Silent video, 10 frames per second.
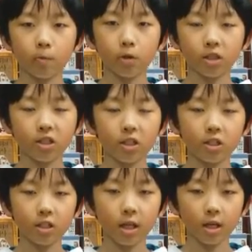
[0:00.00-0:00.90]

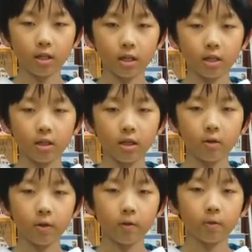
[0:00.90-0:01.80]
Researchers think that
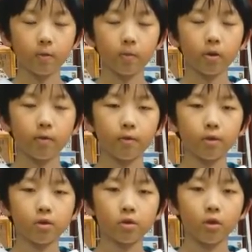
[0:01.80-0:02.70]
you
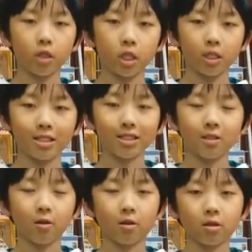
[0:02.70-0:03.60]
will source and
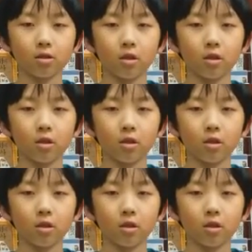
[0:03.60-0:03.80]
store